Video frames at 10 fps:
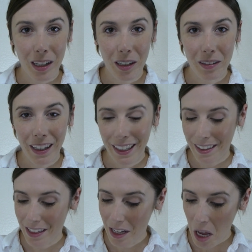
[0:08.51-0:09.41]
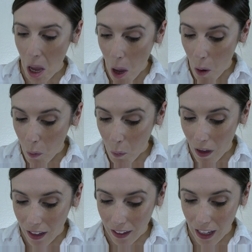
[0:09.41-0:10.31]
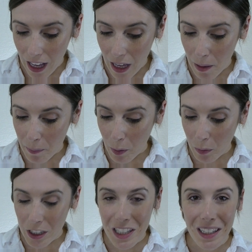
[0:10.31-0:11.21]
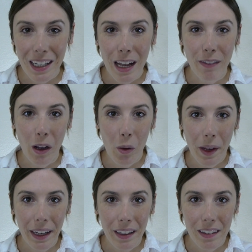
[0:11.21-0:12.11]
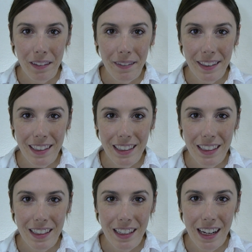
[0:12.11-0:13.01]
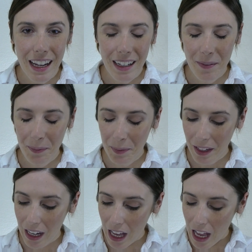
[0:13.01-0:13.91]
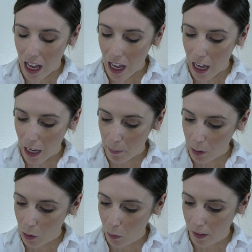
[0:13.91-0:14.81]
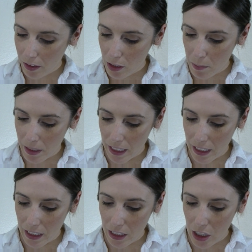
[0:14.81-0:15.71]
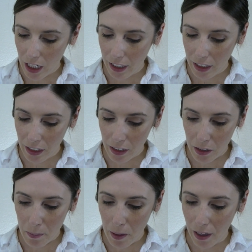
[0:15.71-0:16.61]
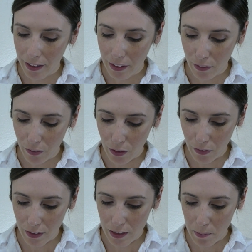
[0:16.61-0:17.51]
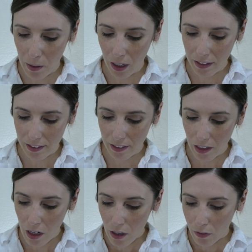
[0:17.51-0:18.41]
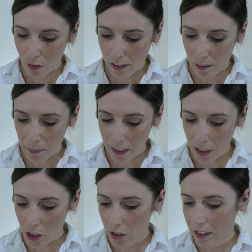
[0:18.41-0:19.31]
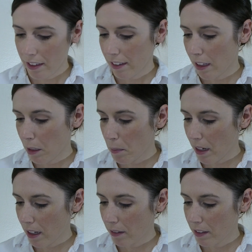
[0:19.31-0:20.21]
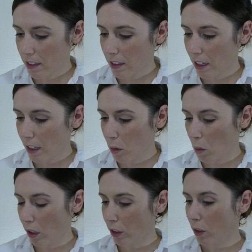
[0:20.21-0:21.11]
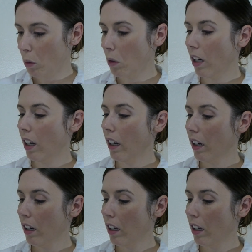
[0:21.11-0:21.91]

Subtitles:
All right. Well, we're just going to have a quick visit today. I'm going to be checking your body in a few different spots for some injuries that you may have sustained while you were...